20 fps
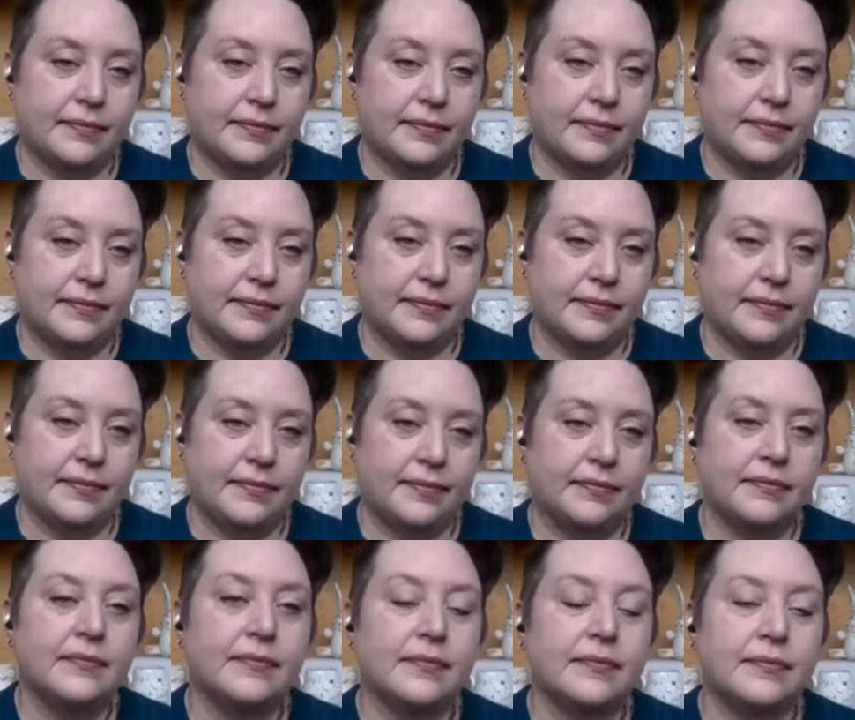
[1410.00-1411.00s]

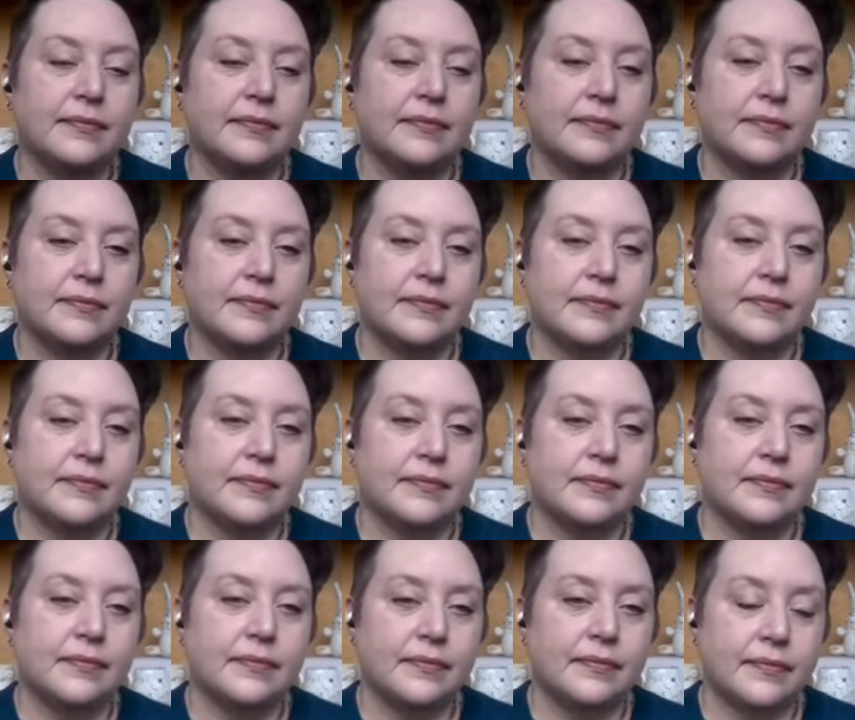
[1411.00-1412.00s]

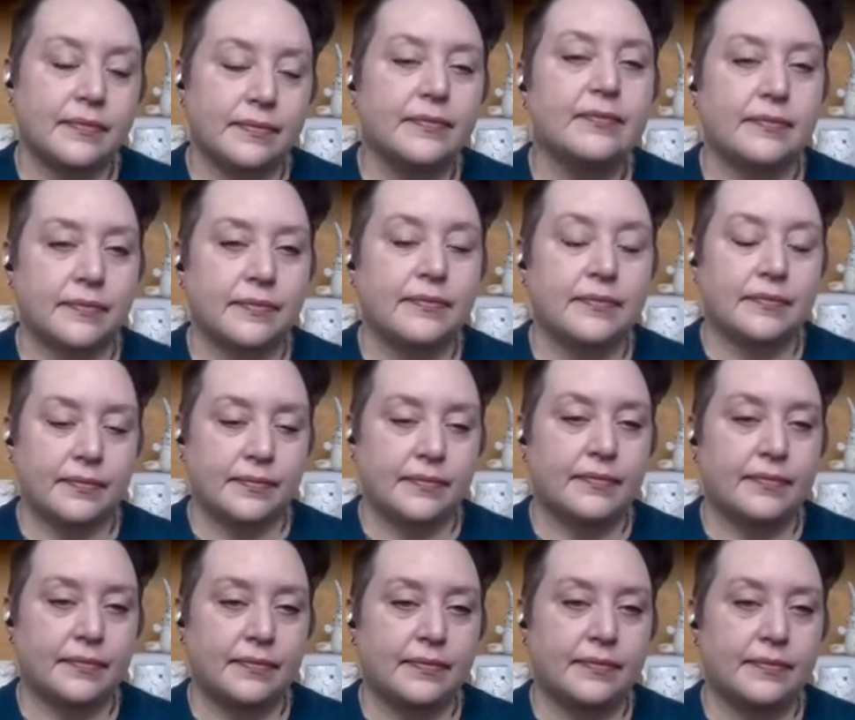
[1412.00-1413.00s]

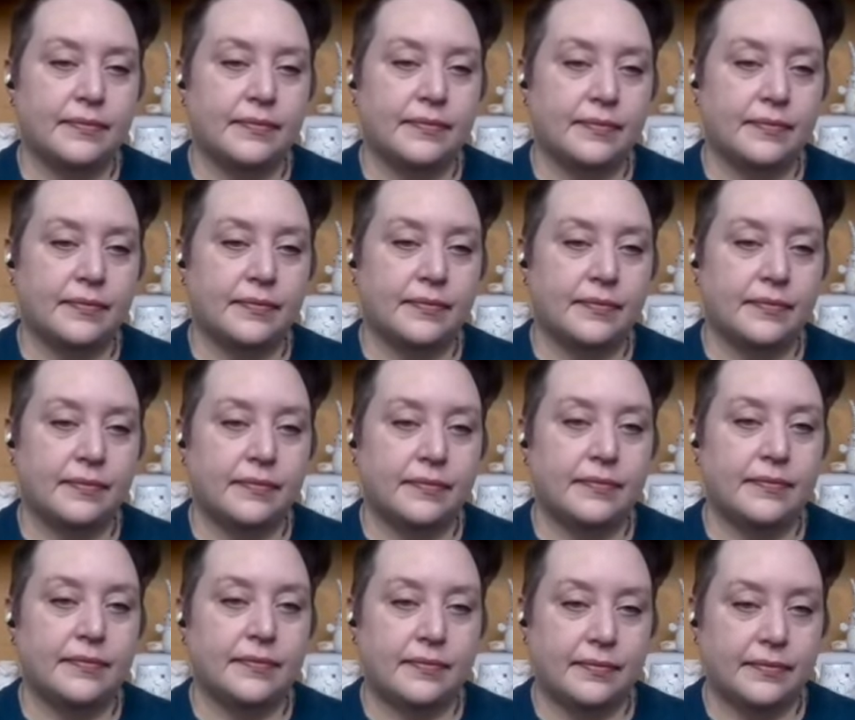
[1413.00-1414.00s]

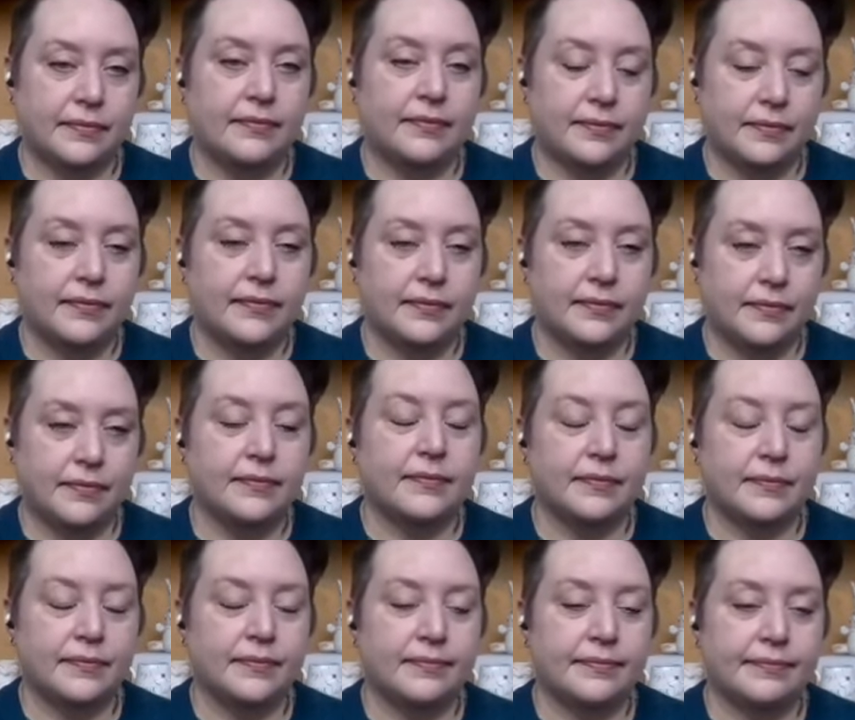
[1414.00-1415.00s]

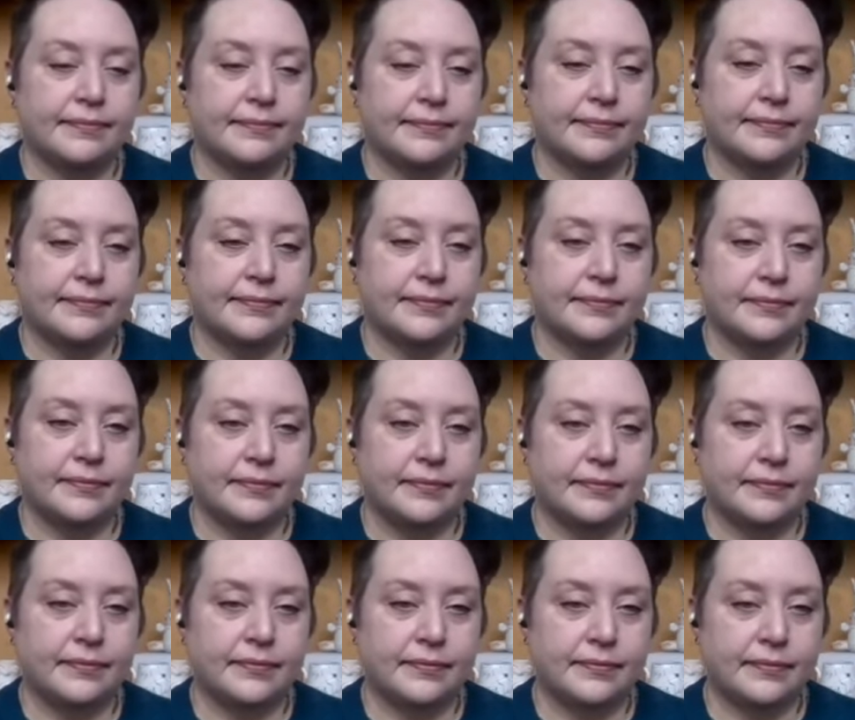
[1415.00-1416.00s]

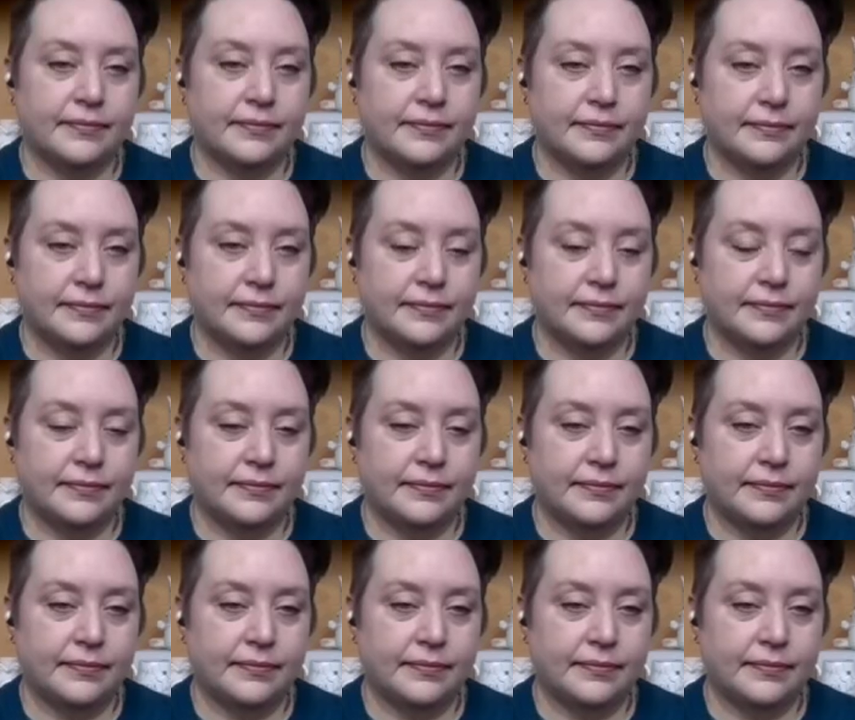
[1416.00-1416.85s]
This person isn't speaking.